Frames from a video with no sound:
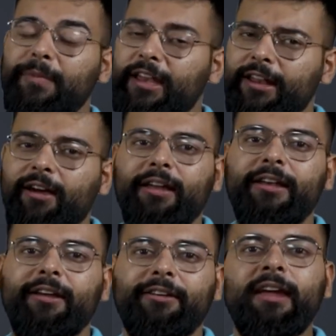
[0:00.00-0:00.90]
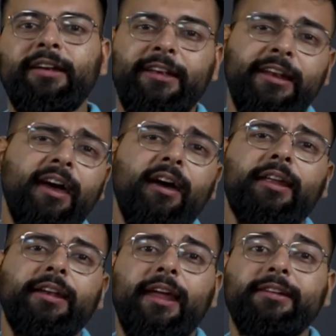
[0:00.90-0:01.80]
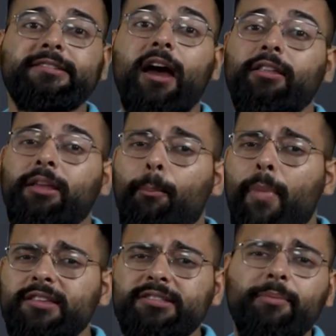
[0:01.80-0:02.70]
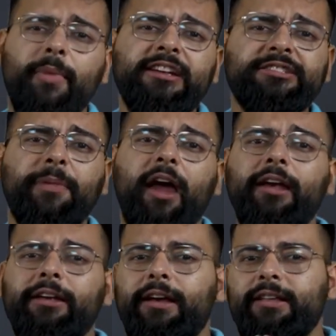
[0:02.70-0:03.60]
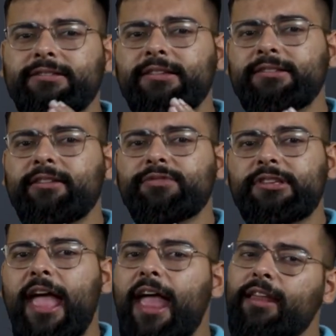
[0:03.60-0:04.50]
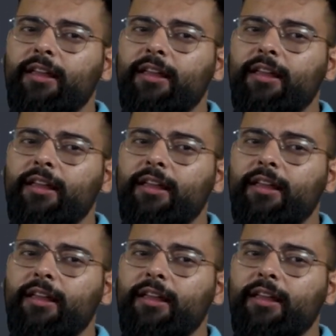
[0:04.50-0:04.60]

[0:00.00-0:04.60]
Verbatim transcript: Data Architect. Data architects are the masterminds behind data systems and